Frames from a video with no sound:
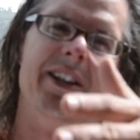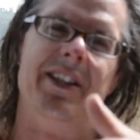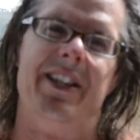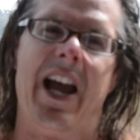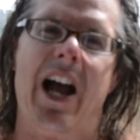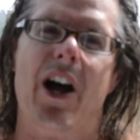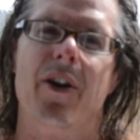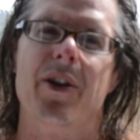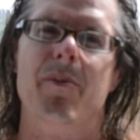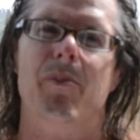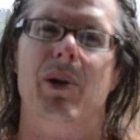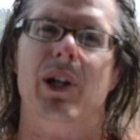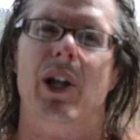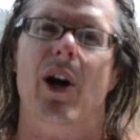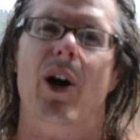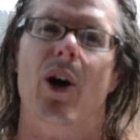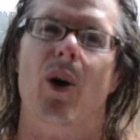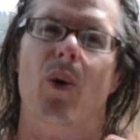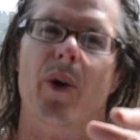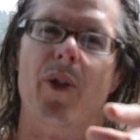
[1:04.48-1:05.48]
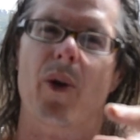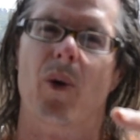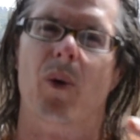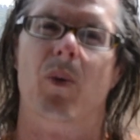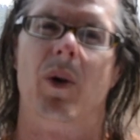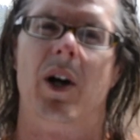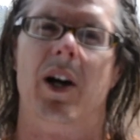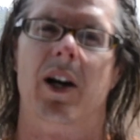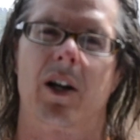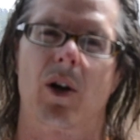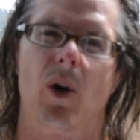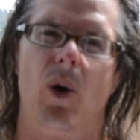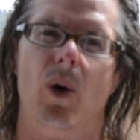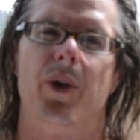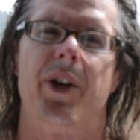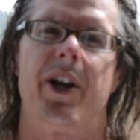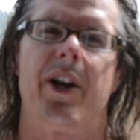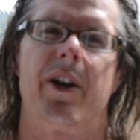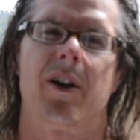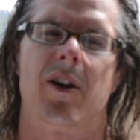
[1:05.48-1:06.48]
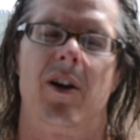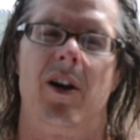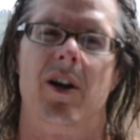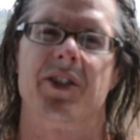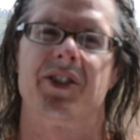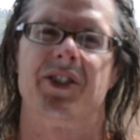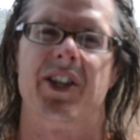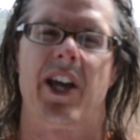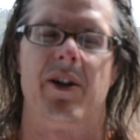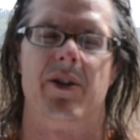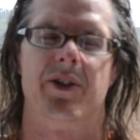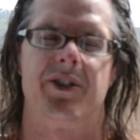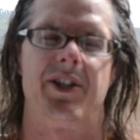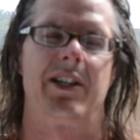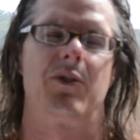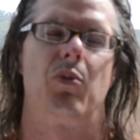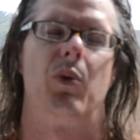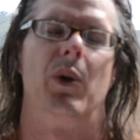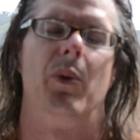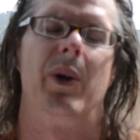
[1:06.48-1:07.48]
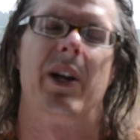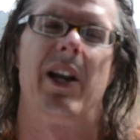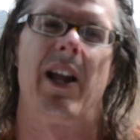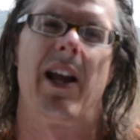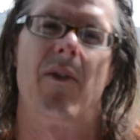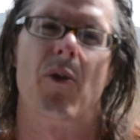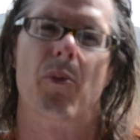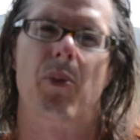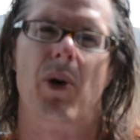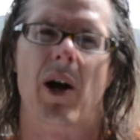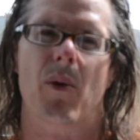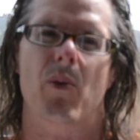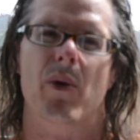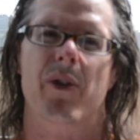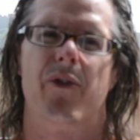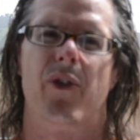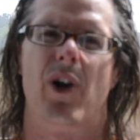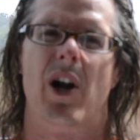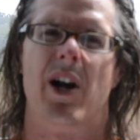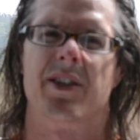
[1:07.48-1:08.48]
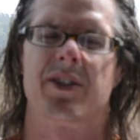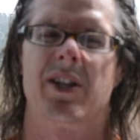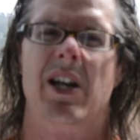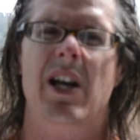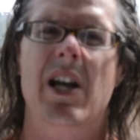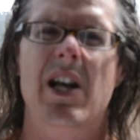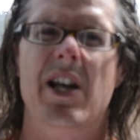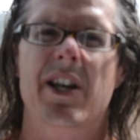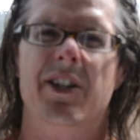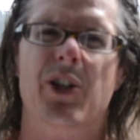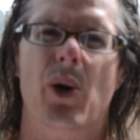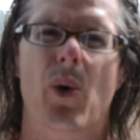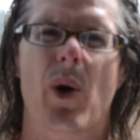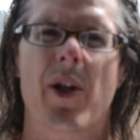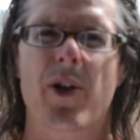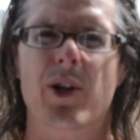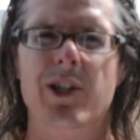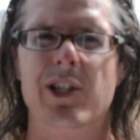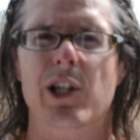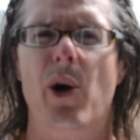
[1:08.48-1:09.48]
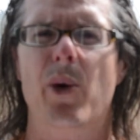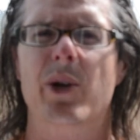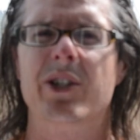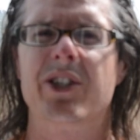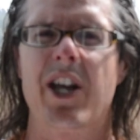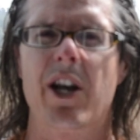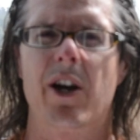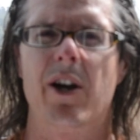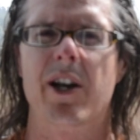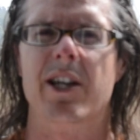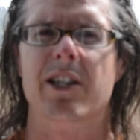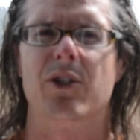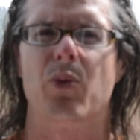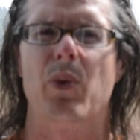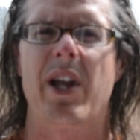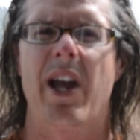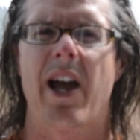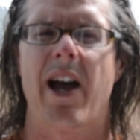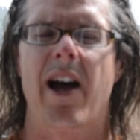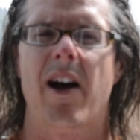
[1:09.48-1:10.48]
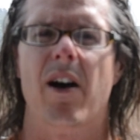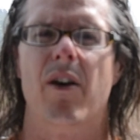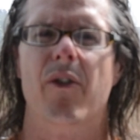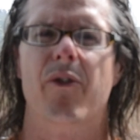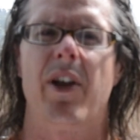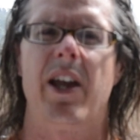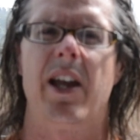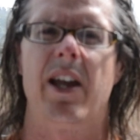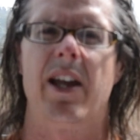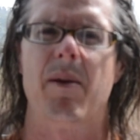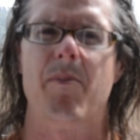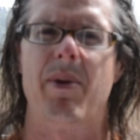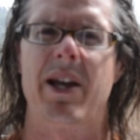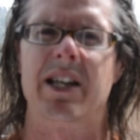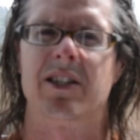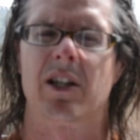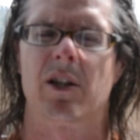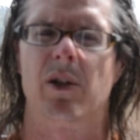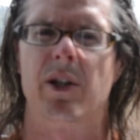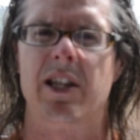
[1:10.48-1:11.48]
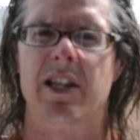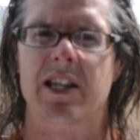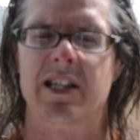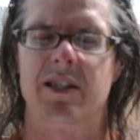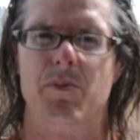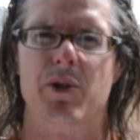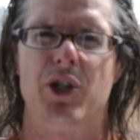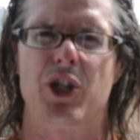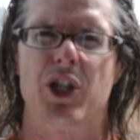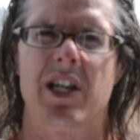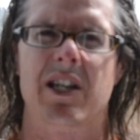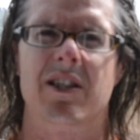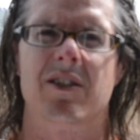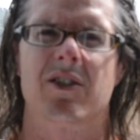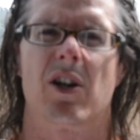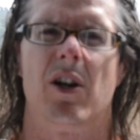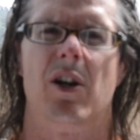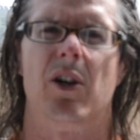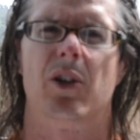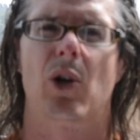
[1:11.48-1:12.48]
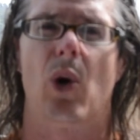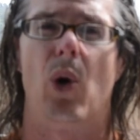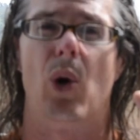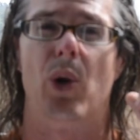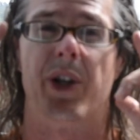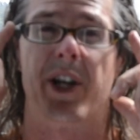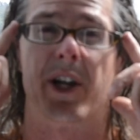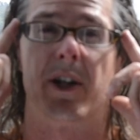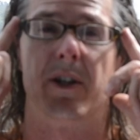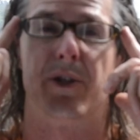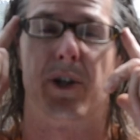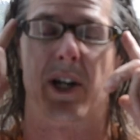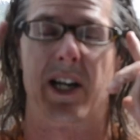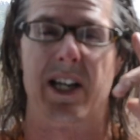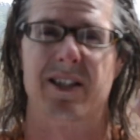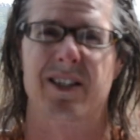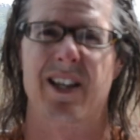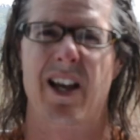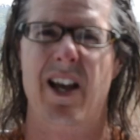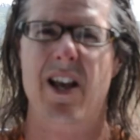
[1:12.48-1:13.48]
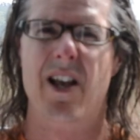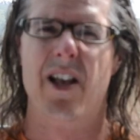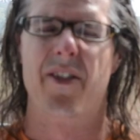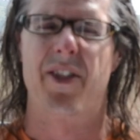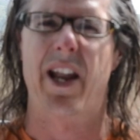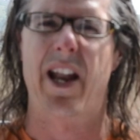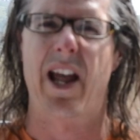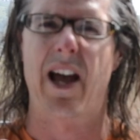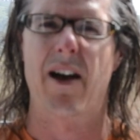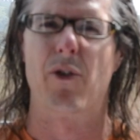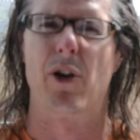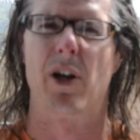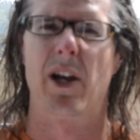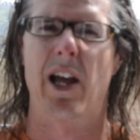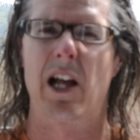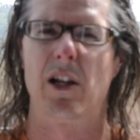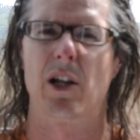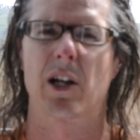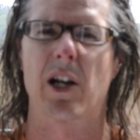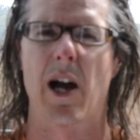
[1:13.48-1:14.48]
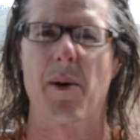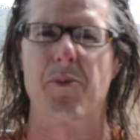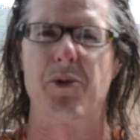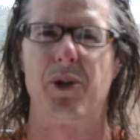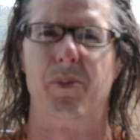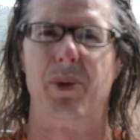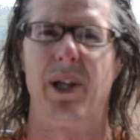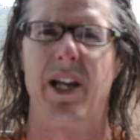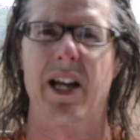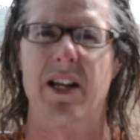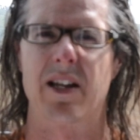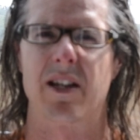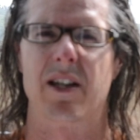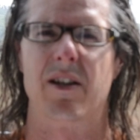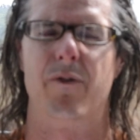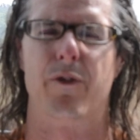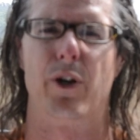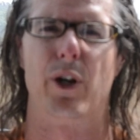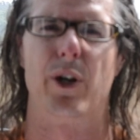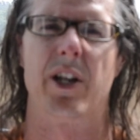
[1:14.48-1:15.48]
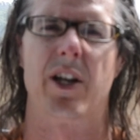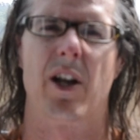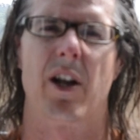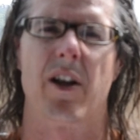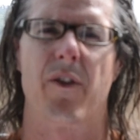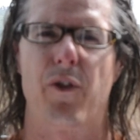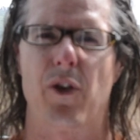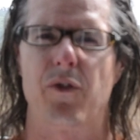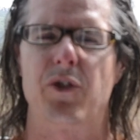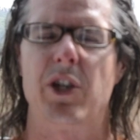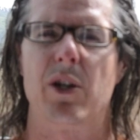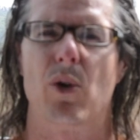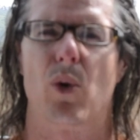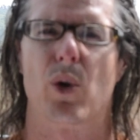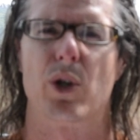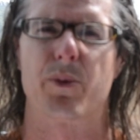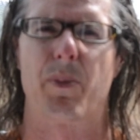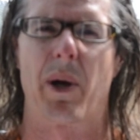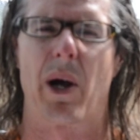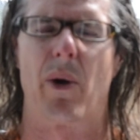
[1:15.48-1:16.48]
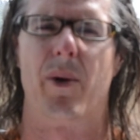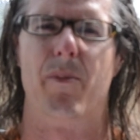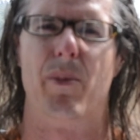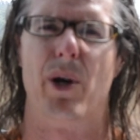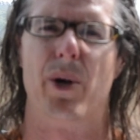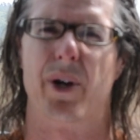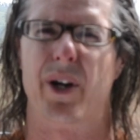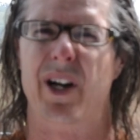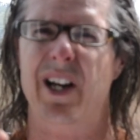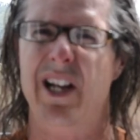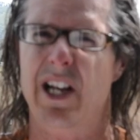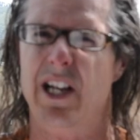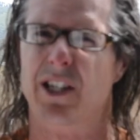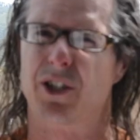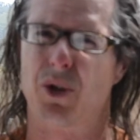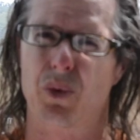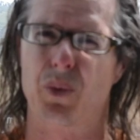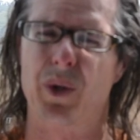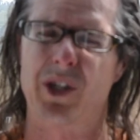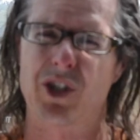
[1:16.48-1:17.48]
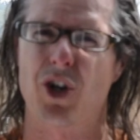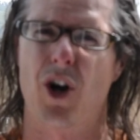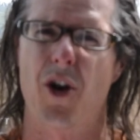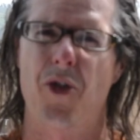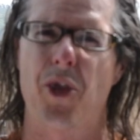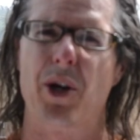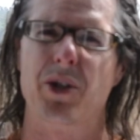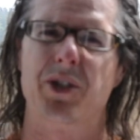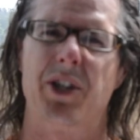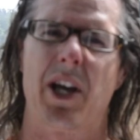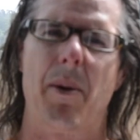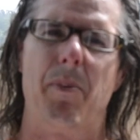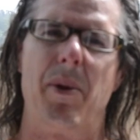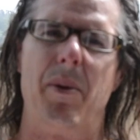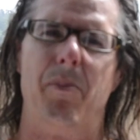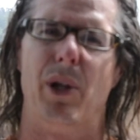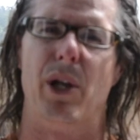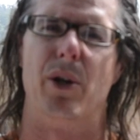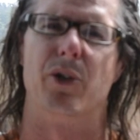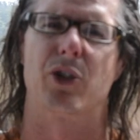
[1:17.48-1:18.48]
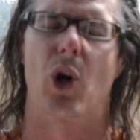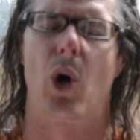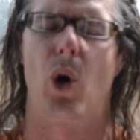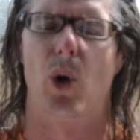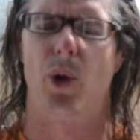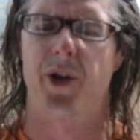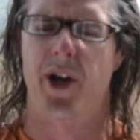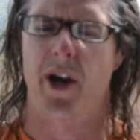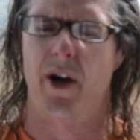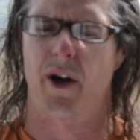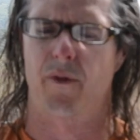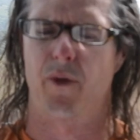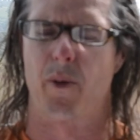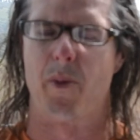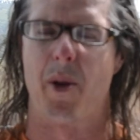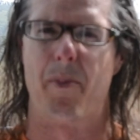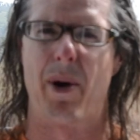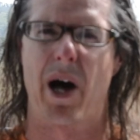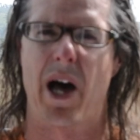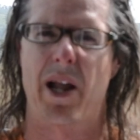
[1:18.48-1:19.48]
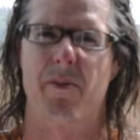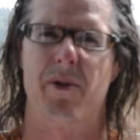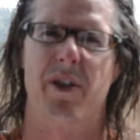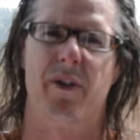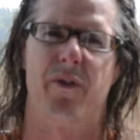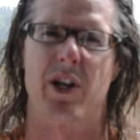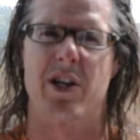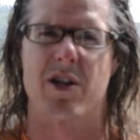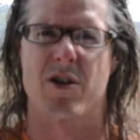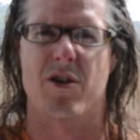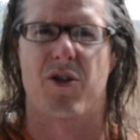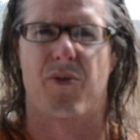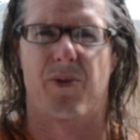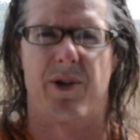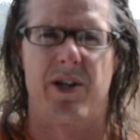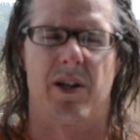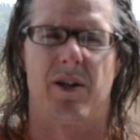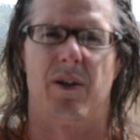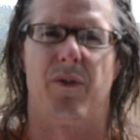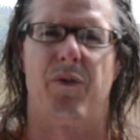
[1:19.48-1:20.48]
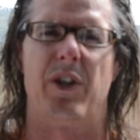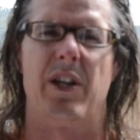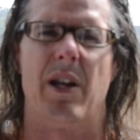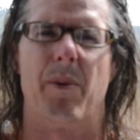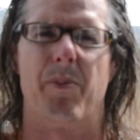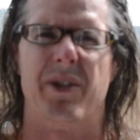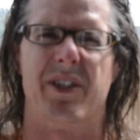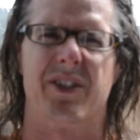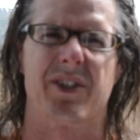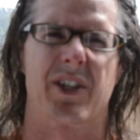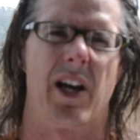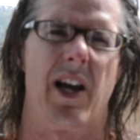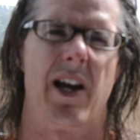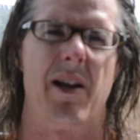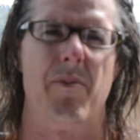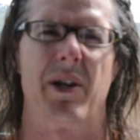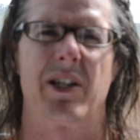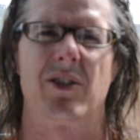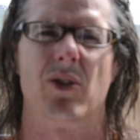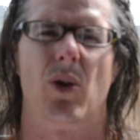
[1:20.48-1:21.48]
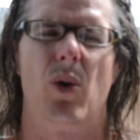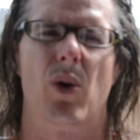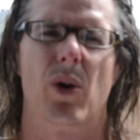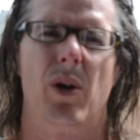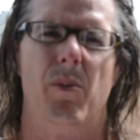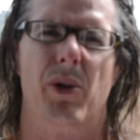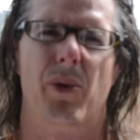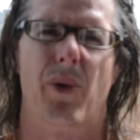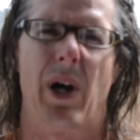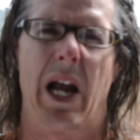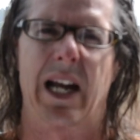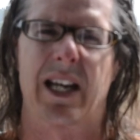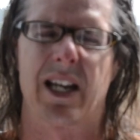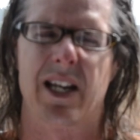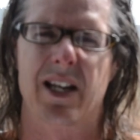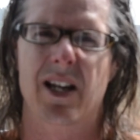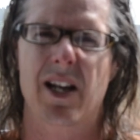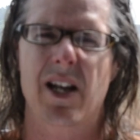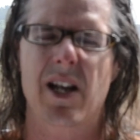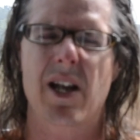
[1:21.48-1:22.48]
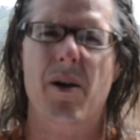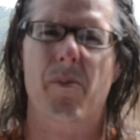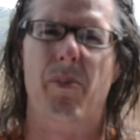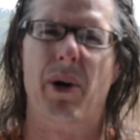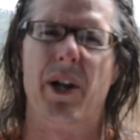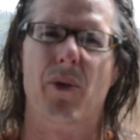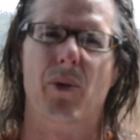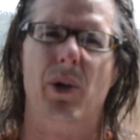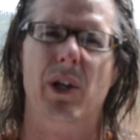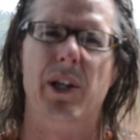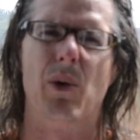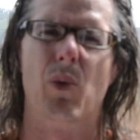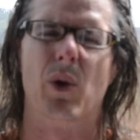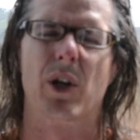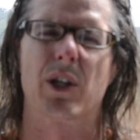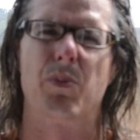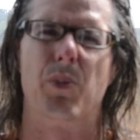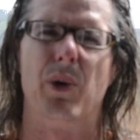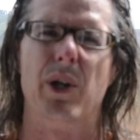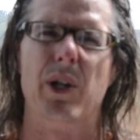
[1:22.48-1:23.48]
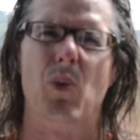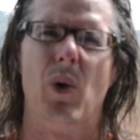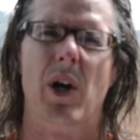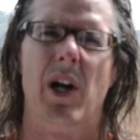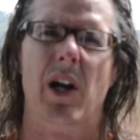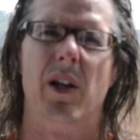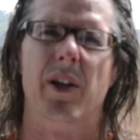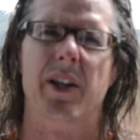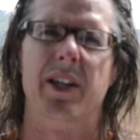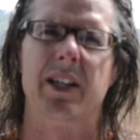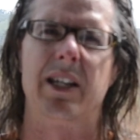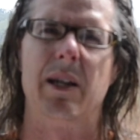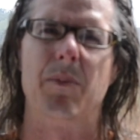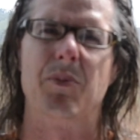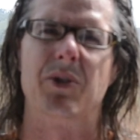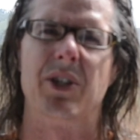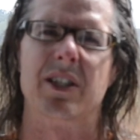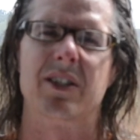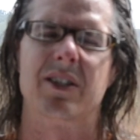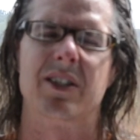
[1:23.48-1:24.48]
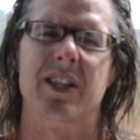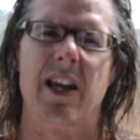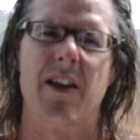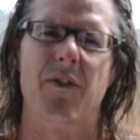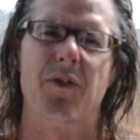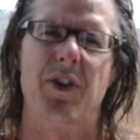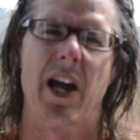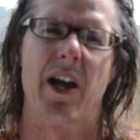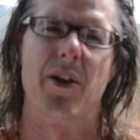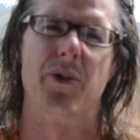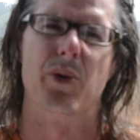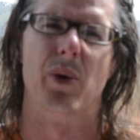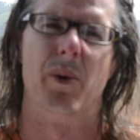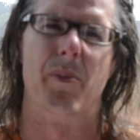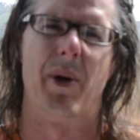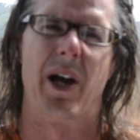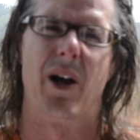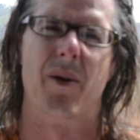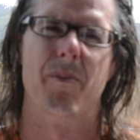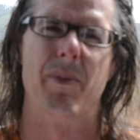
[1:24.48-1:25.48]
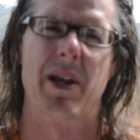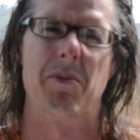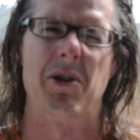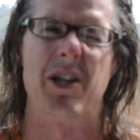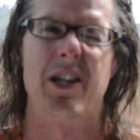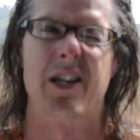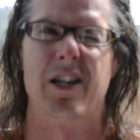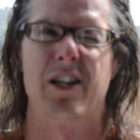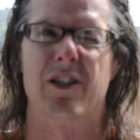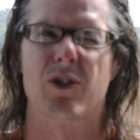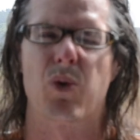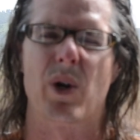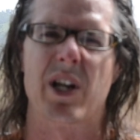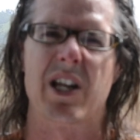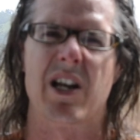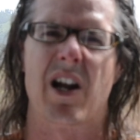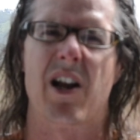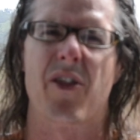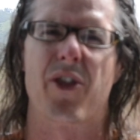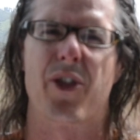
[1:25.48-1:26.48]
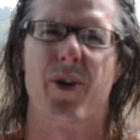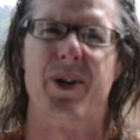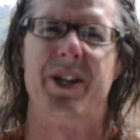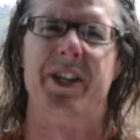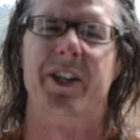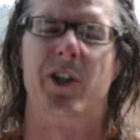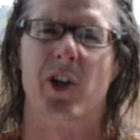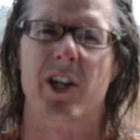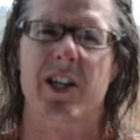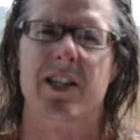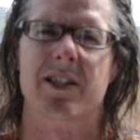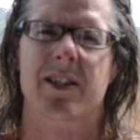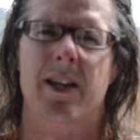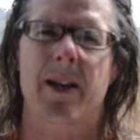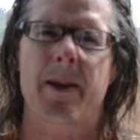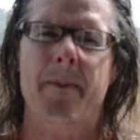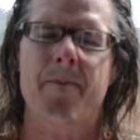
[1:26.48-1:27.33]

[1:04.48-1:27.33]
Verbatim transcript: Down and below where the cold air all settles, that's where we're going to have a problem with frost. So on those lowest areas, we have basically these machines called cold air drains that have a helicopter blade inverted on a 15 horsepower motor. So when we start those up, it blows cold air from the bottom of the vineyard 300 feet up in the sky. It makes a horrible racket, but it really works pretty well and keeps us safe down to about maybe 29, 30 degrees.